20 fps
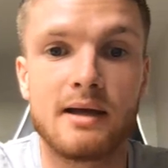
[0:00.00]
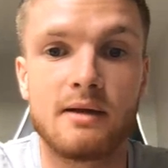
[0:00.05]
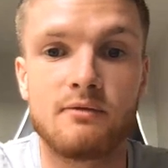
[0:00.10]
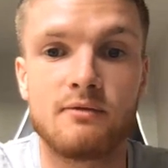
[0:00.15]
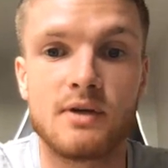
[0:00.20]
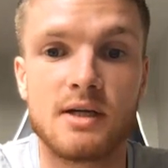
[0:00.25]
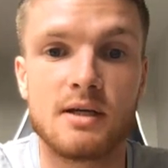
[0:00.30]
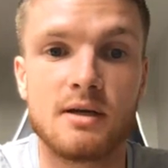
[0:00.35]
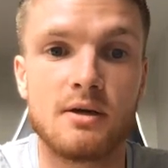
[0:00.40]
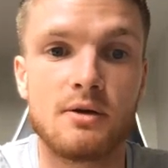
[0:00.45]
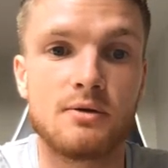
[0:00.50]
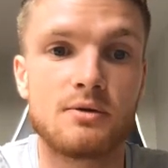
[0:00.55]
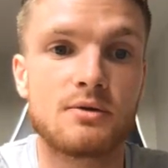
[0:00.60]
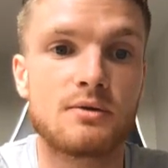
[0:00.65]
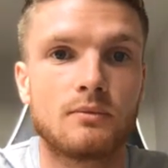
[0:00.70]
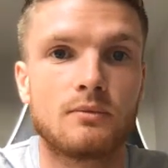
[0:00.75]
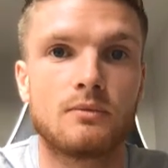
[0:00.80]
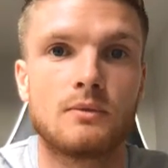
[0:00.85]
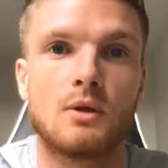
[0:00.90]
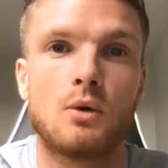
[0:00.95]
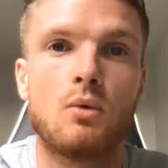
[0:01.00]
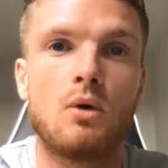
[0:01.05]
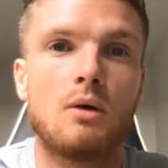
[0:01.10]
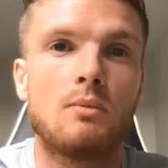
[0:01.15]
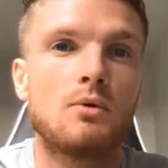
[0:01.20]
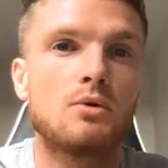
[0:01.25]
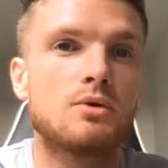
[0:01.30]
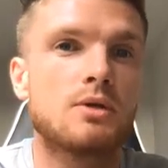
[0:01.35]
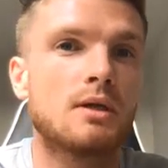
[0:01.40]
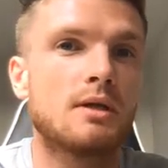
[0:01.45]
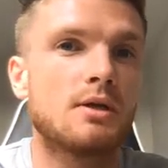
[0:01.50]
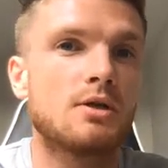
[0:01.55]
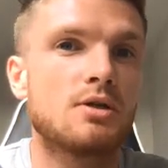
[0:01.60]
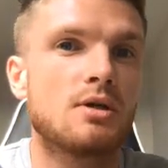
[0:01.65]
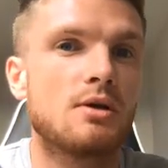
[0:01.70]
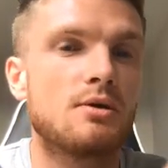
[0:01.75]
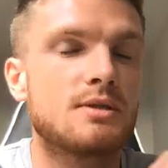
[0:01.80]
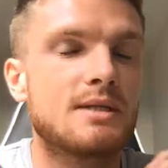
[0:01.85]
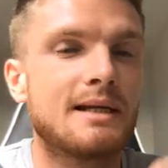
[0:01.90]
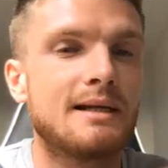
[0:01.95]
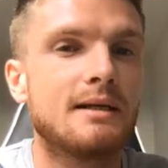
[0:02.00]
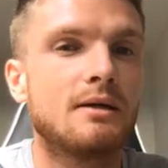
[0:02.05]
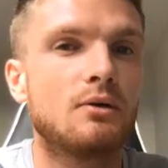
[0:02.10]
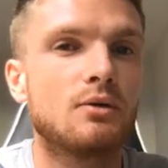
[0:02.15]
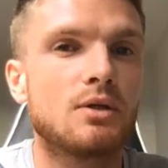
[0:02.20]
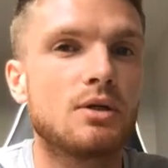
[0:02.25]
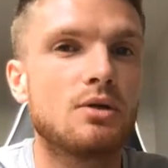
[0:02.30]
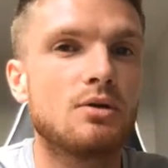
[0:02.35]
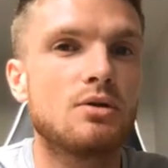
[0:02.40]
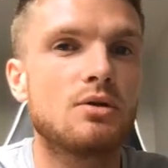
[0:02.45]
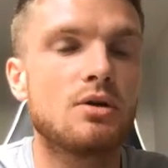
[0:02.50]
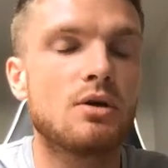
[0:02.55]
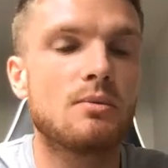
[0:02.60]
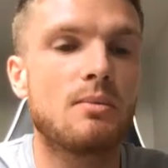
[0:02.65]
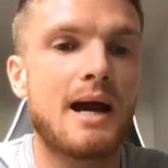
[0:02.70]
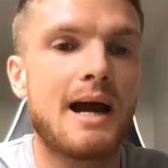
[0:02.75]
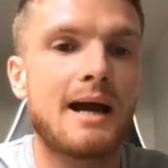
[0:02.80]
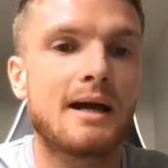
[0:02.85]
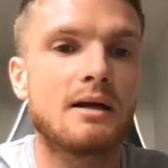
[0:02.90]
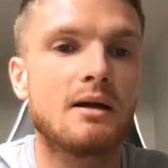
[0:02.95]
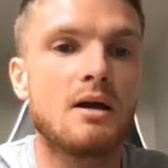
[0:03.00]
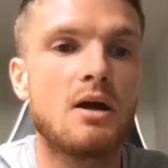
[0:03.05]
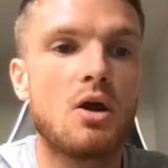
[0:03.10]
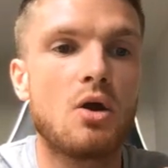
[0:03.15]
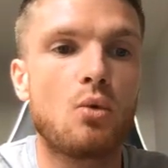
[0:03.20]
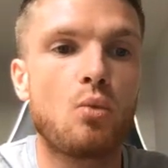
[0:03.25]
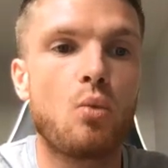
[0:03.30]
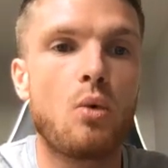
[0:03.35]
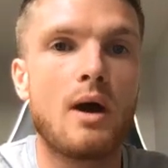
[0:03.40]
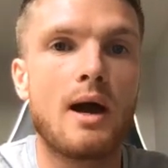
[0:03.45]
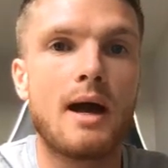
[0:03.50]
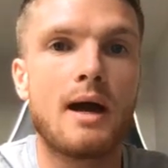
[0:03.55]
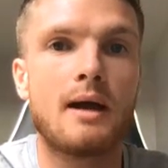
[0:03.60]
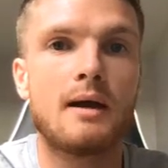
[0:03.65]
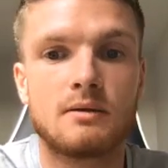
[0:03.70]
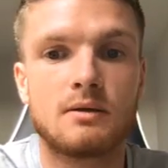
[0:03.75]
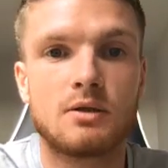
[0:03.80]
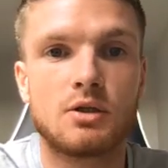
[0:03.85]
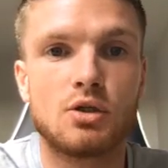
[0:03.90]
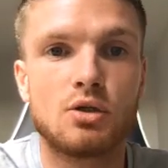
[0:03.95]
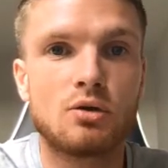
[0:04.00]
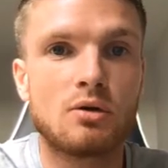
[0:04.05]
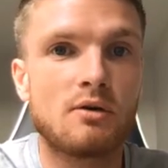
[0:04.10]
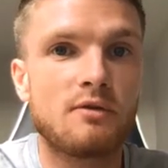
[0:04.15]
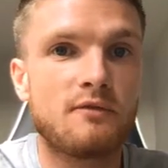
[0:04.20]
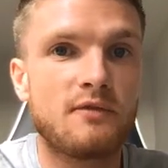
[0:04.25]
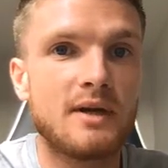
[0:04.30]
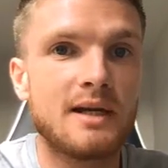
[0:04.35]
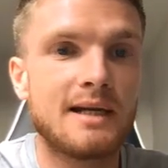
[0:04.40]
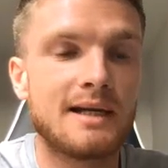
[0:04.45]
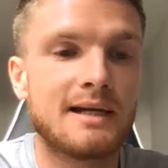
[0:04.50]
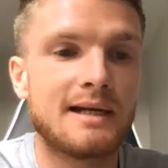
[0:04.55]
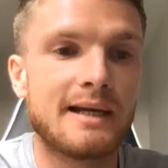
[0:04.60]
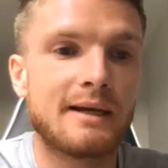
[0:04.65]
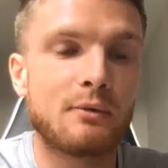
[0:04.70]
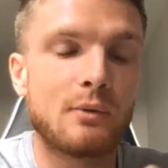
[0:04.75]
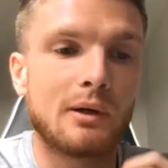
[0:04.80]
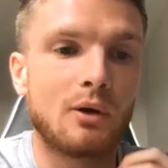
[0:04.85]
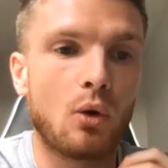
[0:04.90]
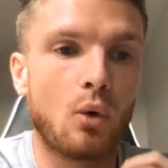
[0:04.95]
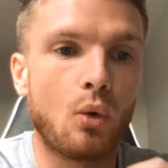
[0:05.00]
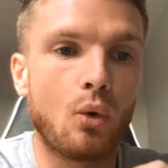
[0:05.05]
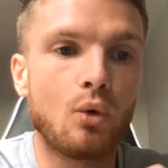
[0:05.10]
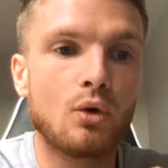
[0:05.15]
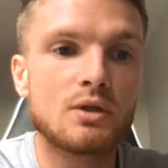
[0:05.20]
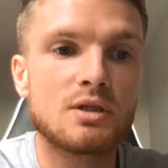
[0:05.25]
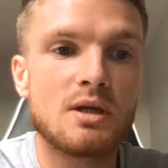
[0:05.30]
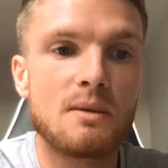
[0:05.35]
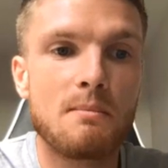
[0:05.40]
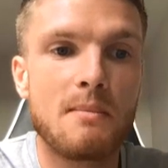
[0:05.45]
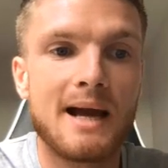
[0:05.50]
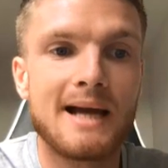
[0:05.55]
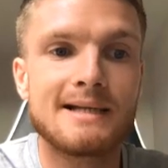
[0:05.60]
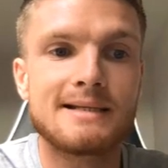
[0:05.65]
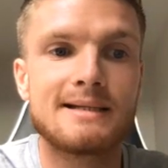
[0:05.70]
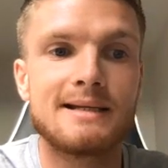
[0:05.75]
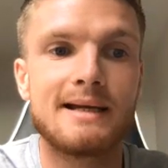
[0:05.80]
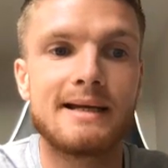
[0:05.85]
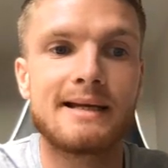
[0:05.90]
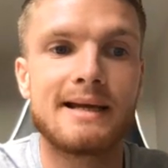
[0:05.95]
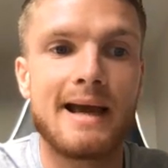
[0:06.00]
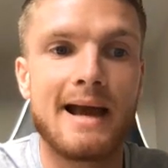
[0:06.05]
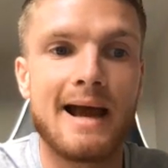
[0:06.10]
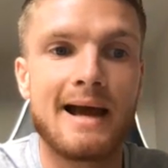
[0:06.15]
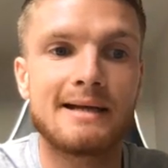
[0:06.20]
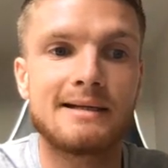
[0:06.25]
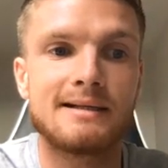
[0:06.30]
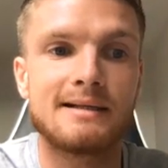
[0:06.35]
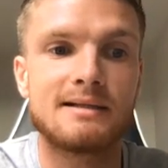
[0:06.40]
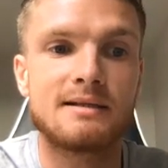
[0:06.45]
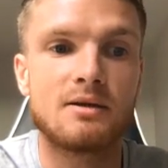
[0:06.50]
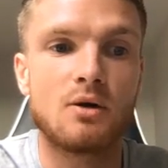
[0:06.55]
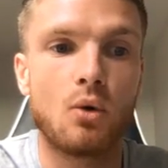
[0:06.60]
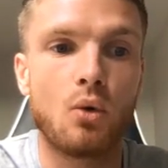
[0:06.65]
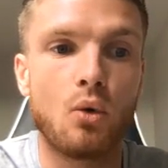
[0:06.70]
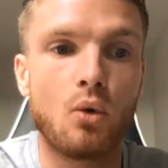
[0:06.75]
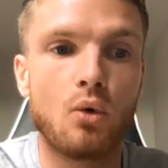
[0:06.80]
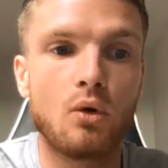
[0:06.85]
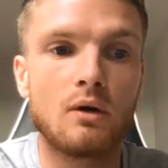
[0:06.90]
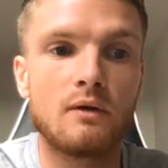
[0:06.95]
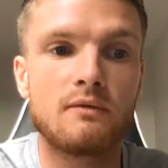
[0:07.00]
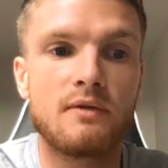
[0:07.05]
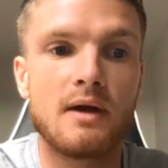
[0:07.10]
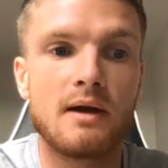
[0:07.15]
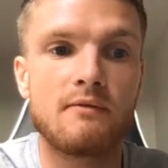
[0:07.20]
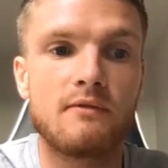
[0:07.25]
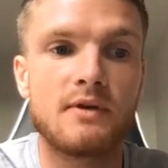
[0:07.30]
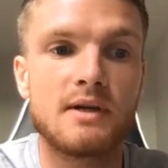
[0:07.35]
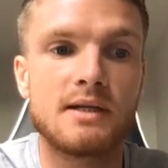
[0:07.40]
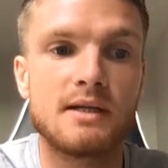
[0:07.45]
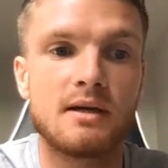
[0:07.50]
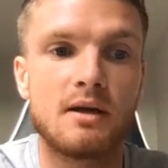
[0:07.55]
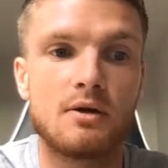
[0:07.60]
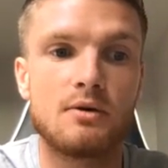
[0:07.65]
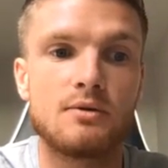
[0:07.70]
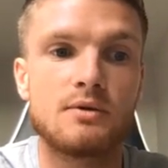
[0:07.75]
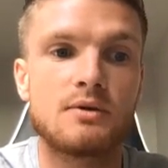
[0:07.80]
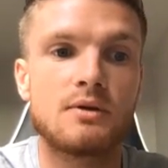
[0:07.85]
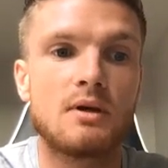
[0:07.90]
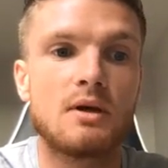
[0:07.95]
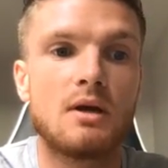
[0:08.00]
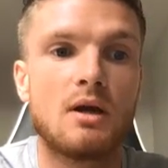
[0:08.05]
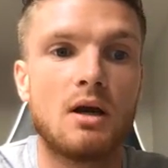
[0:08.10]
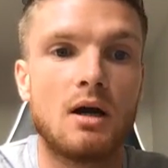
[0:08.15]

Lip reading: videos. Now what I'm also going to show you is a little YouTube hack where your affiliate link will automatically get added to all of their videos.